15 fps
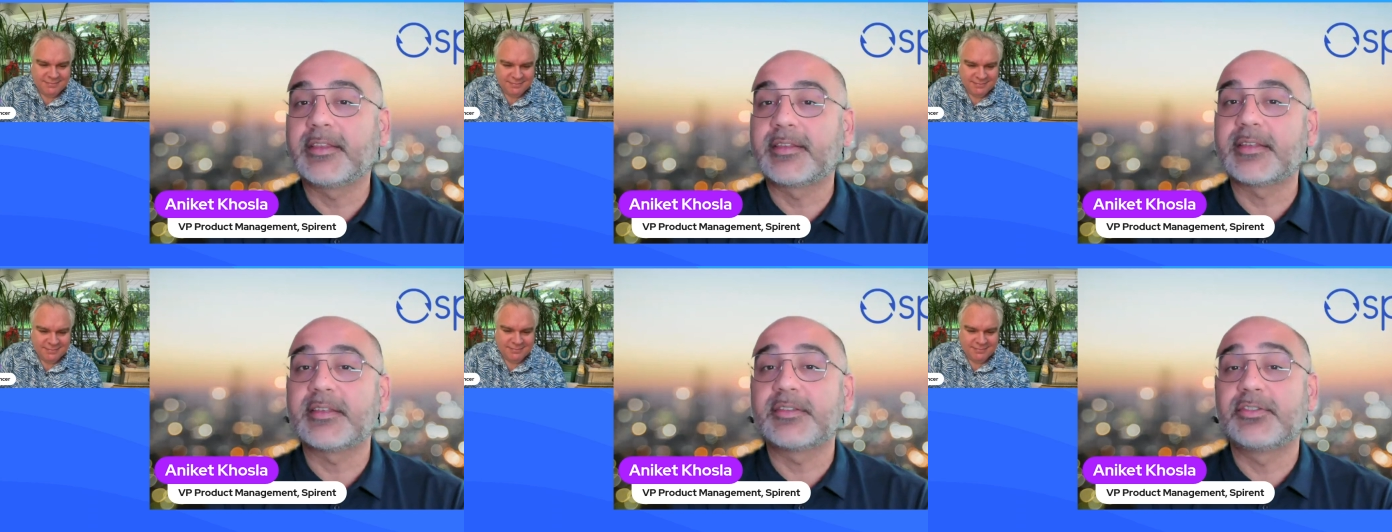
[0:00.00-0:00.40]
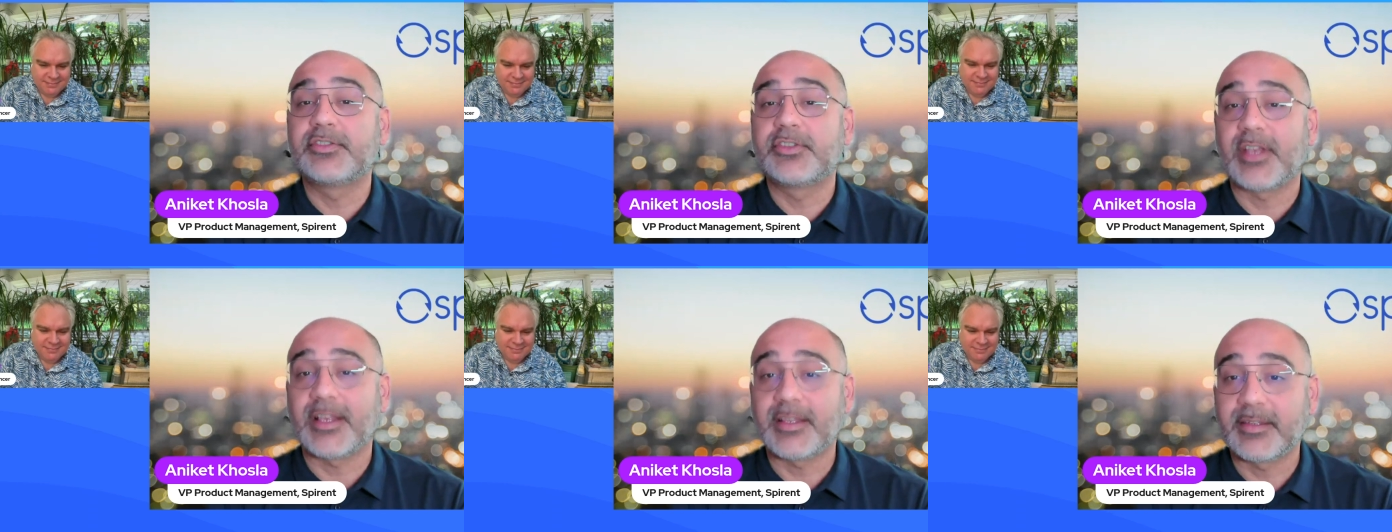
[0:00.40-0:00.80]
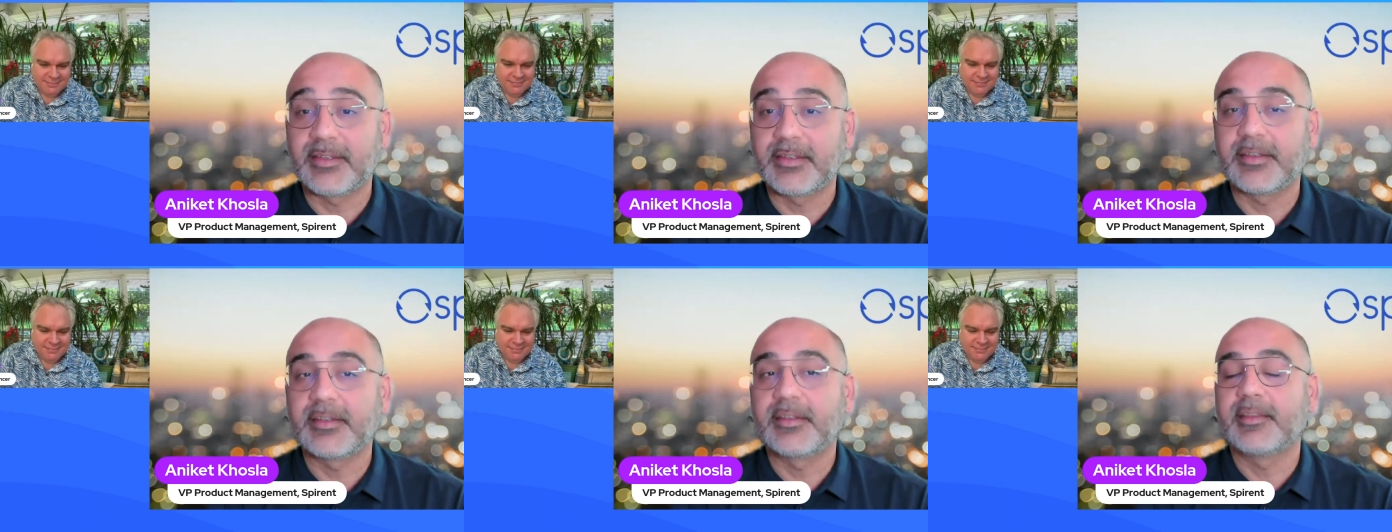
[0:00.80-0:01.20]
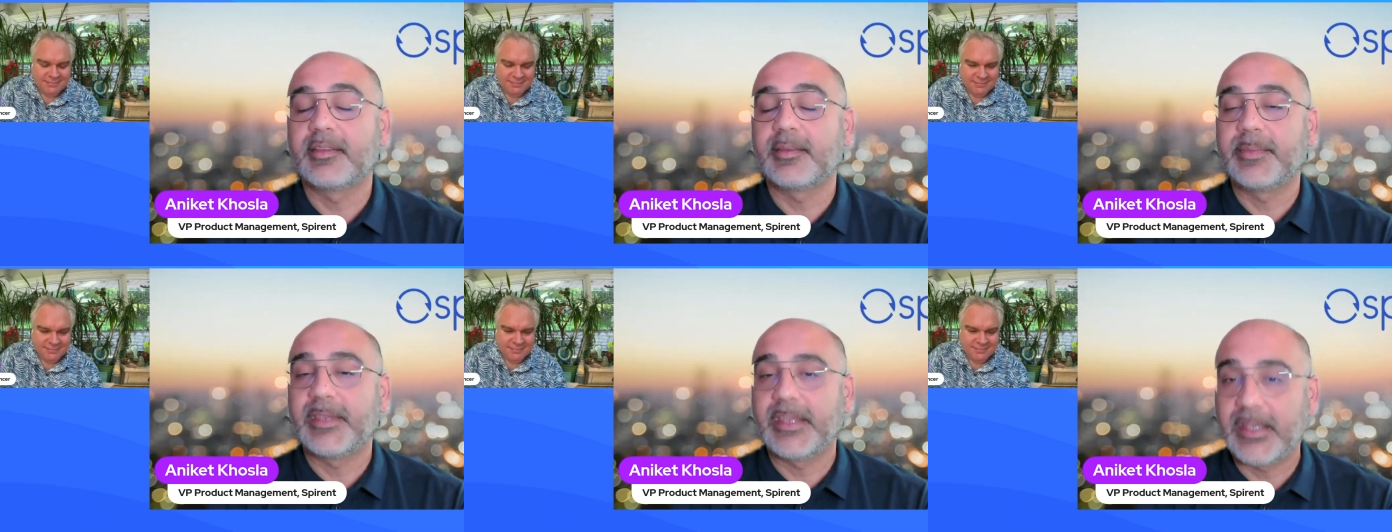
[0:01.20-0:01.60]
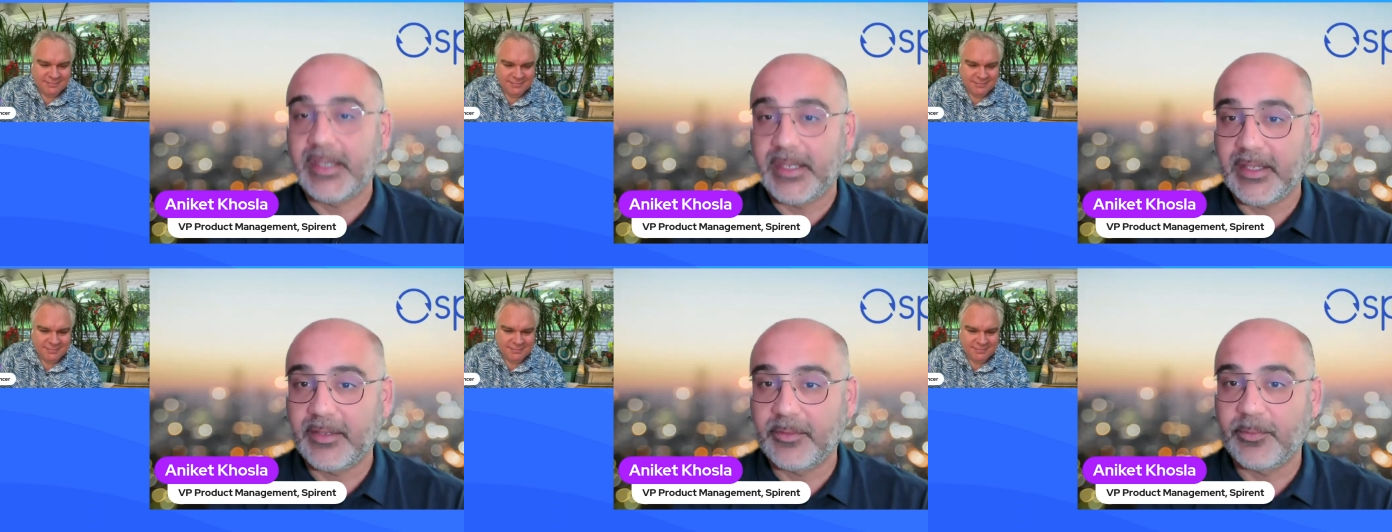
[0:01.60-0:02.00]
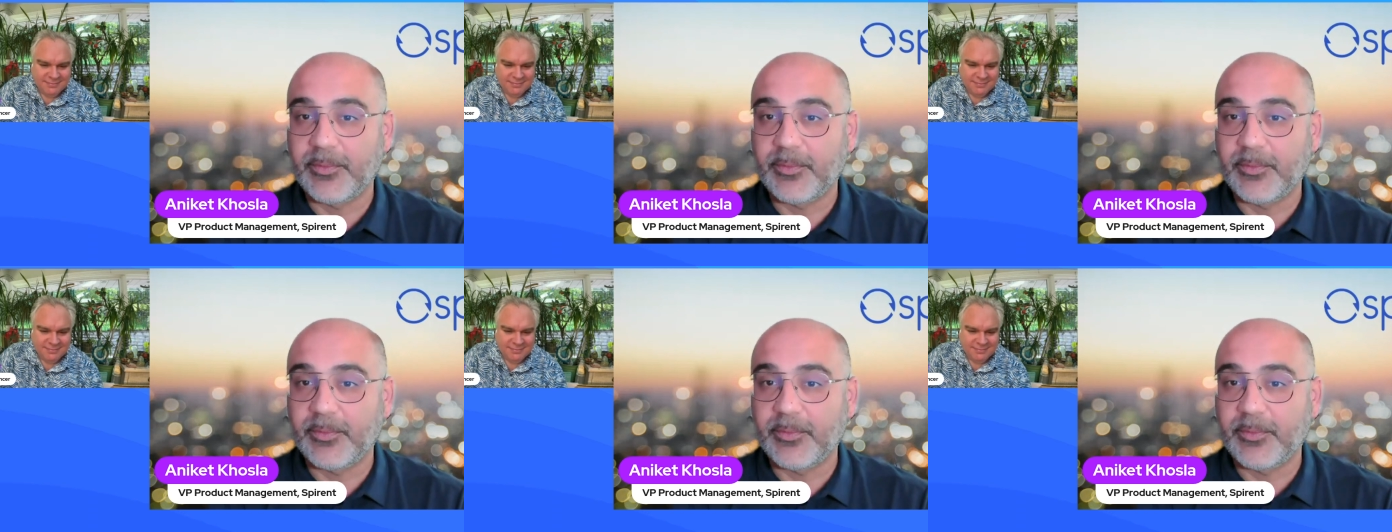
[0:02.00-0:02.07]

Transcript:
Speaker 1: This is just the beginning.